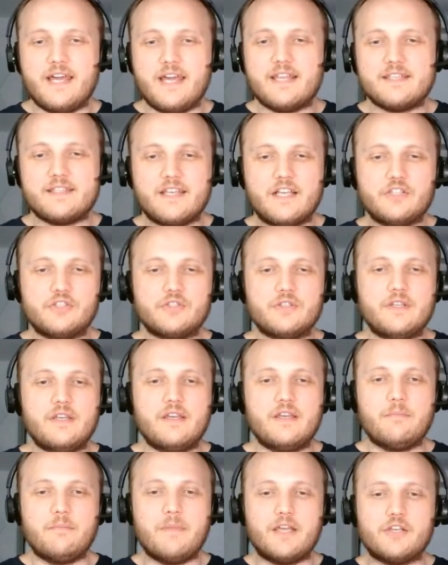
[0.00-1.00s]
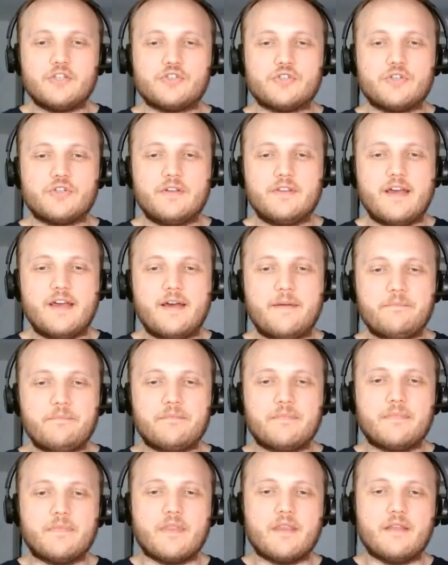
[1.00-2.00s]
essentially makes sure that
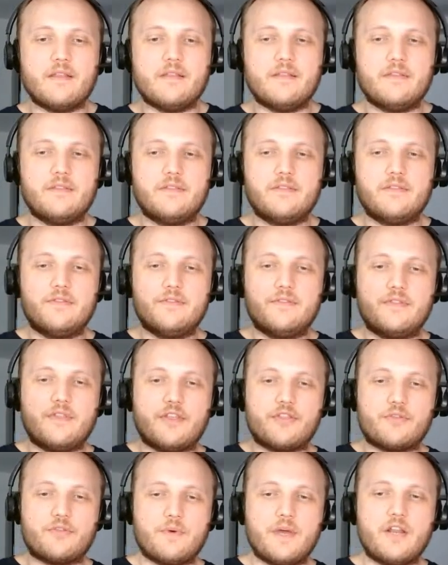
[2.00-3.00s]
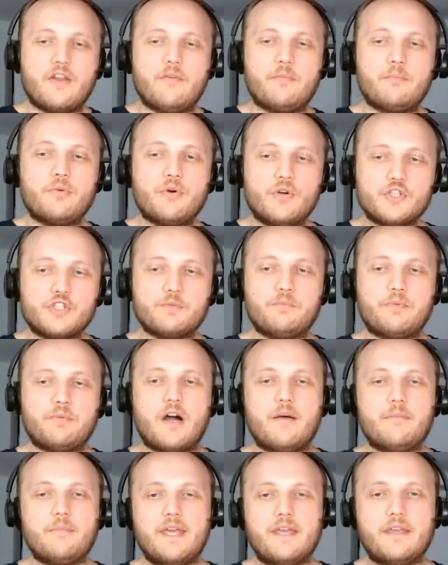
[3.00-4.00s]
the threat of push
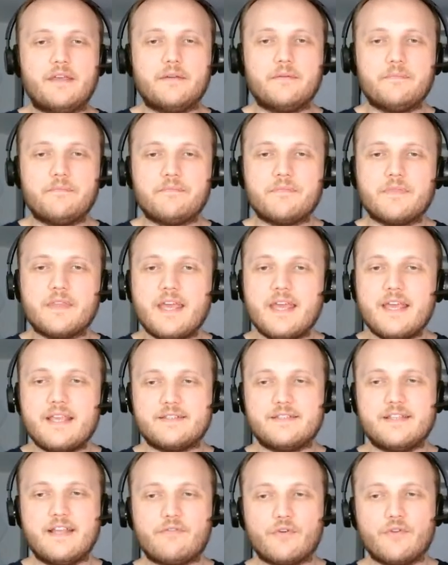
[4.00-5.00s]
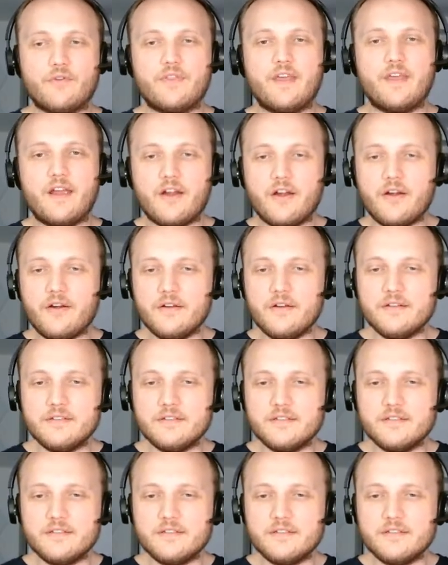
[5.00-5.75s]
bombing is never there